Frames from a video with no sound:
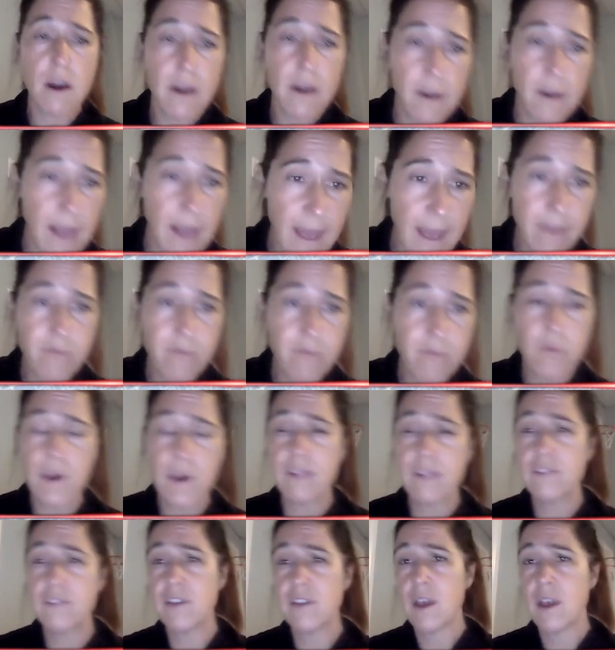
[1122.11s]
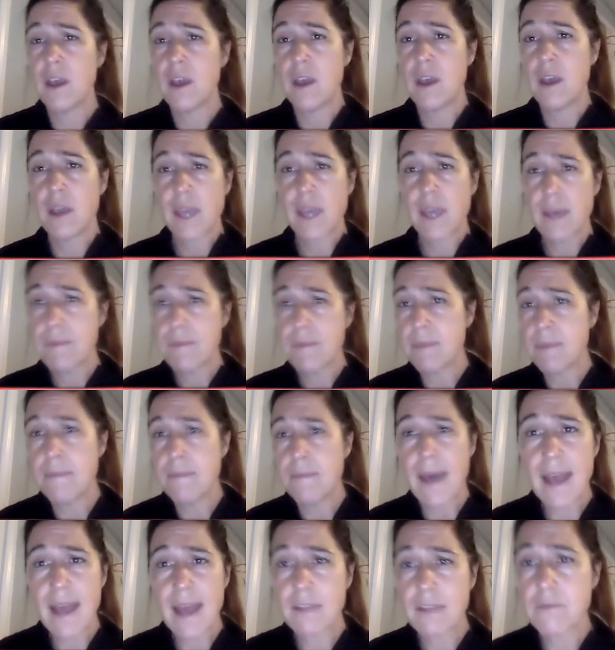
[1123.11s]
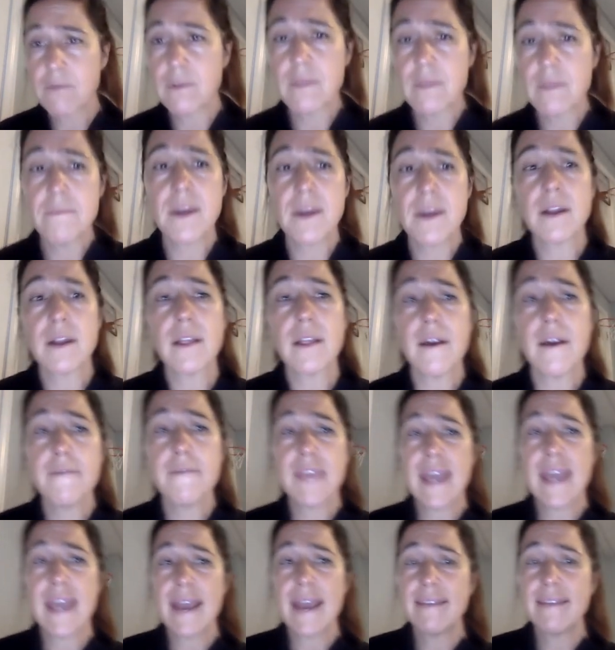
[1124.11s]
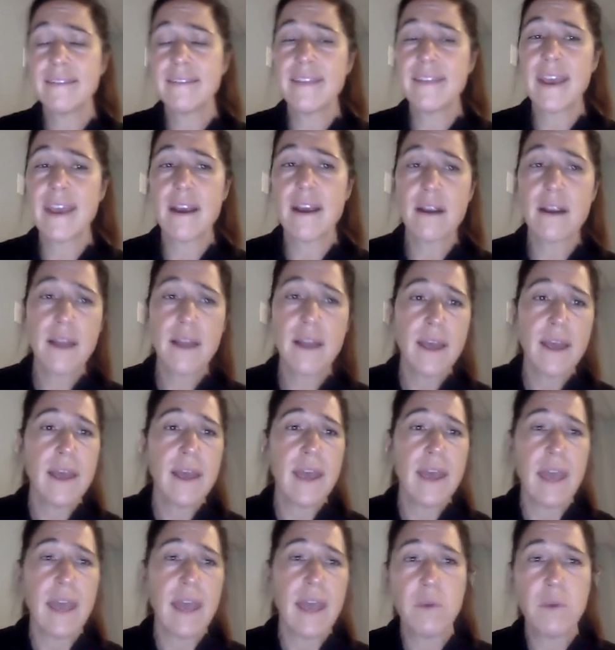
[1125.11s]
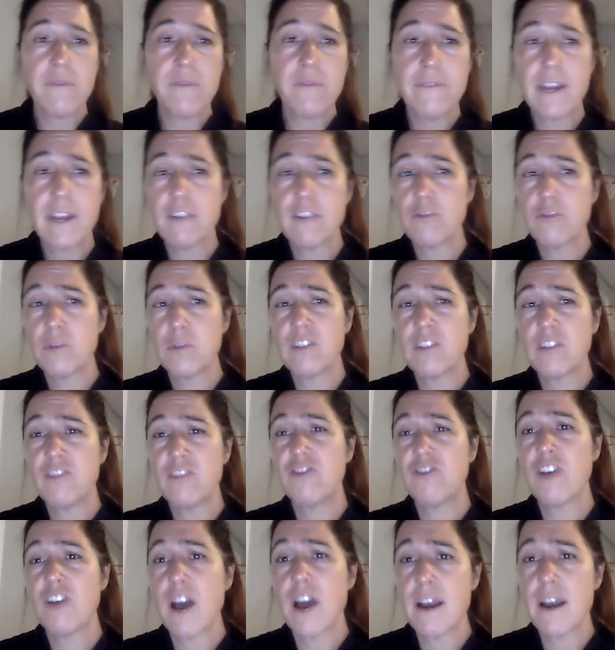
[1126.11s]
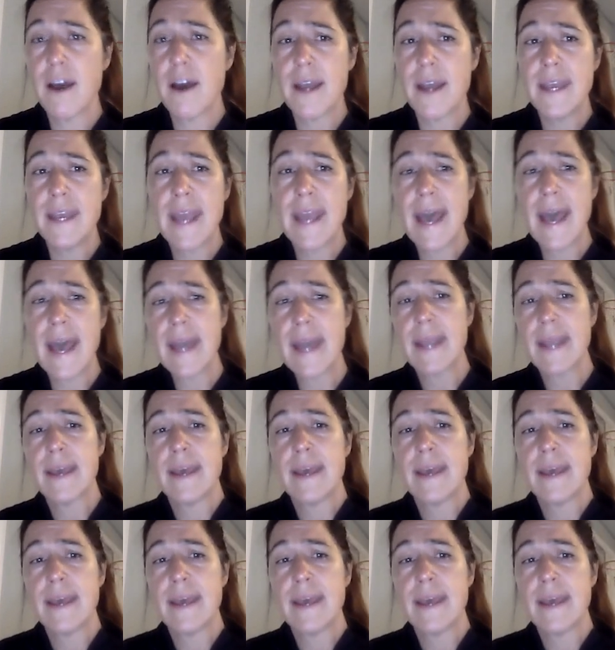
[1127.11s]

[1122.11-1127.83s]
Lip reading: Our F1's coming back through the middle of the ice there, and we finish with a shot on net.